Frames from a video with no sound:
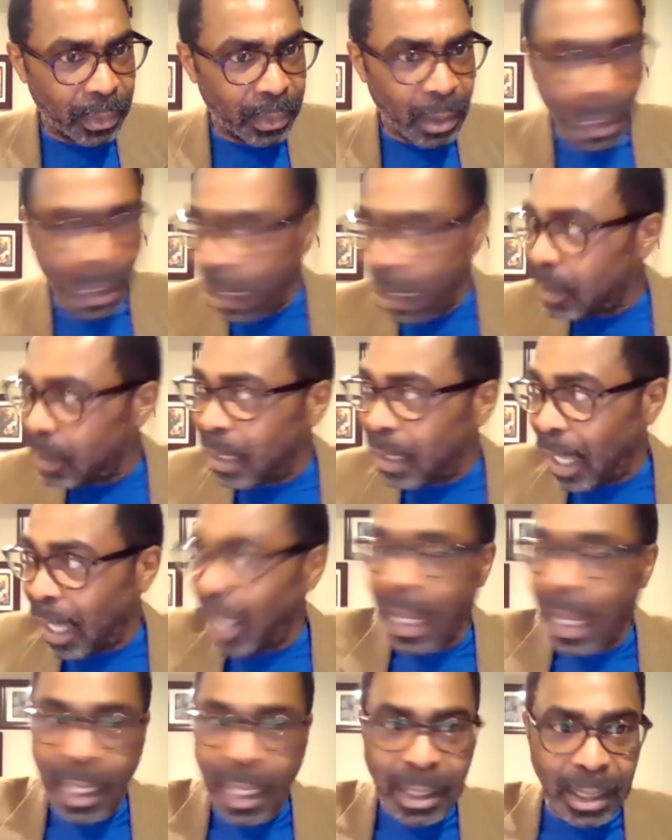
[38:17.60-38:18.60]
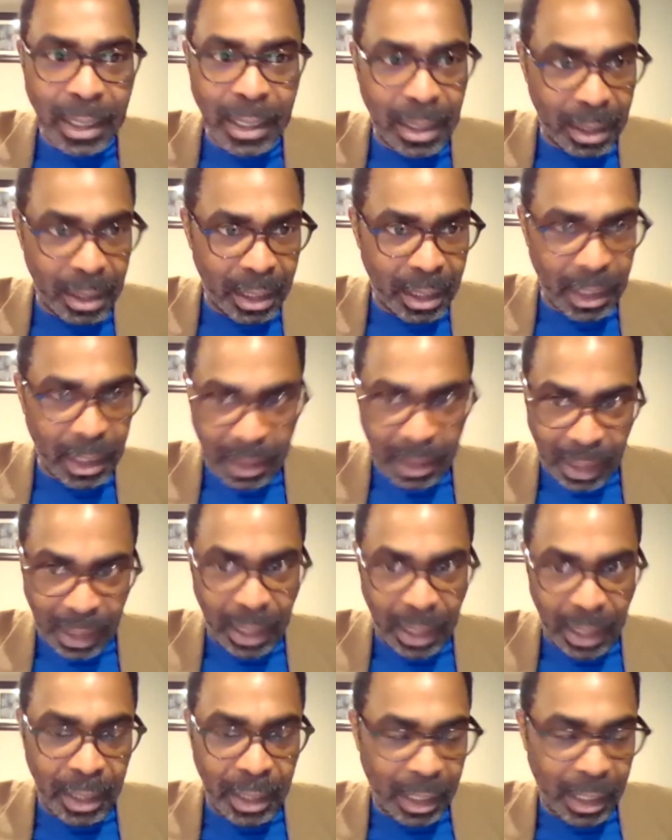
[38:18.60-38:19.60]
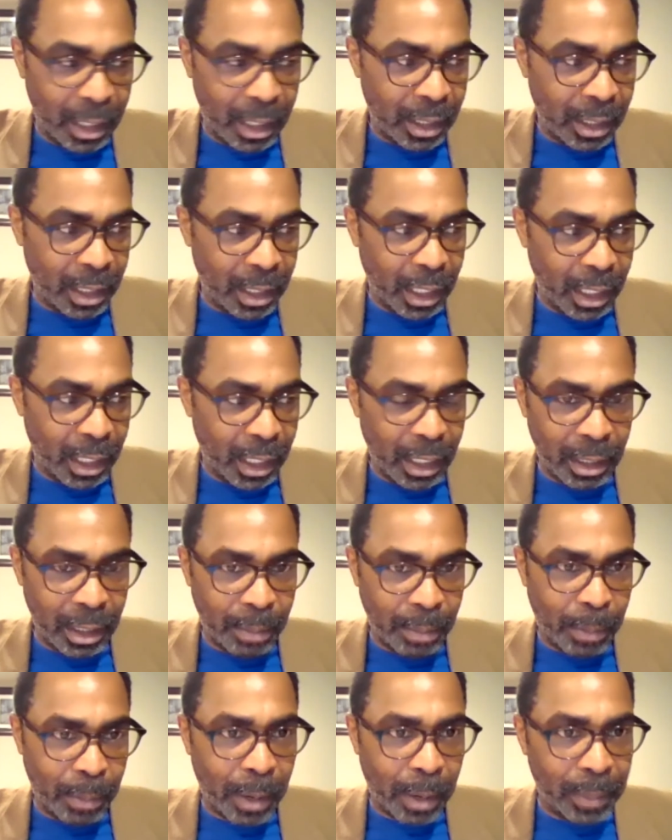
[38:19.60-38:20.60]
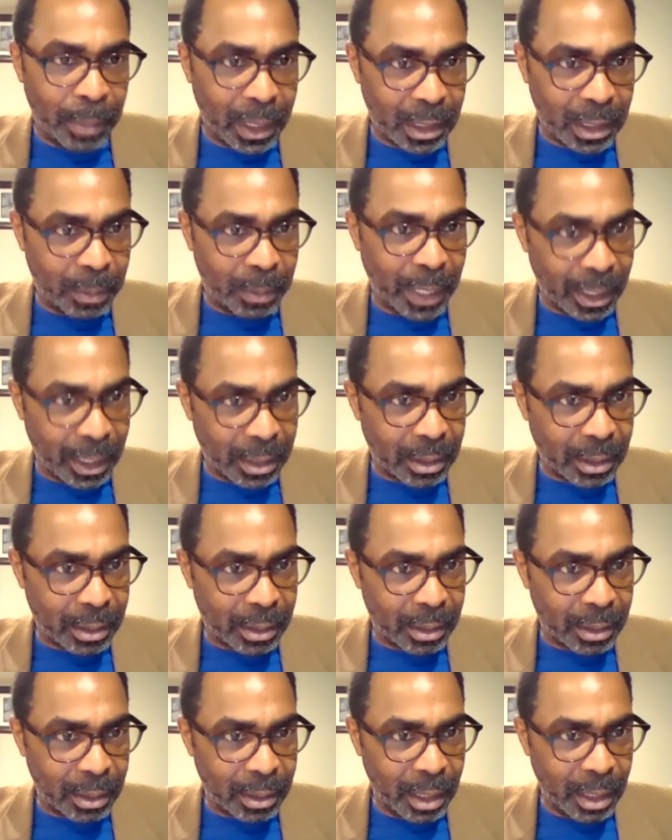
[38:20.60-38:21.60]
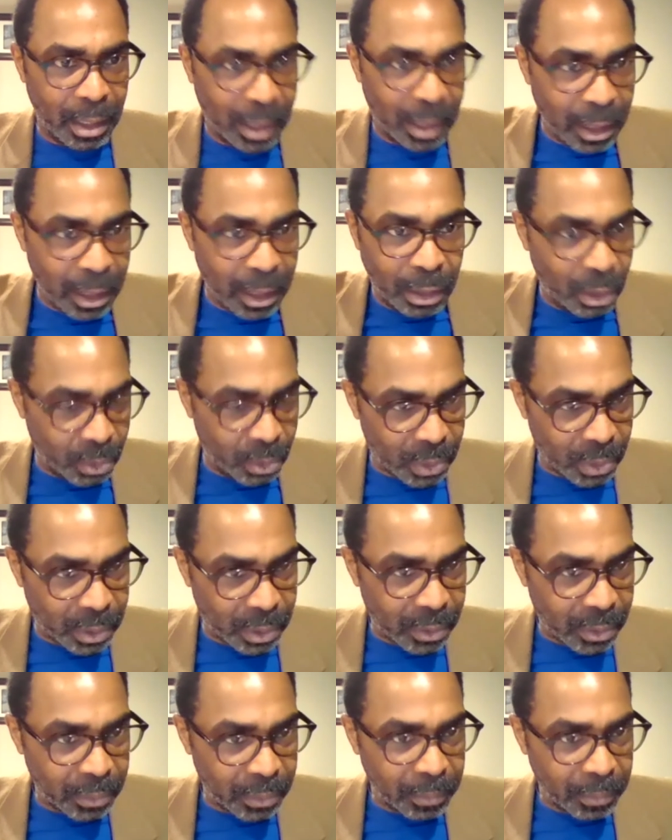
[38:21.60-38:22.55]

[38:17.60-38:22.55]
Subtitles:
It's there. It's in the public space. It's in the news.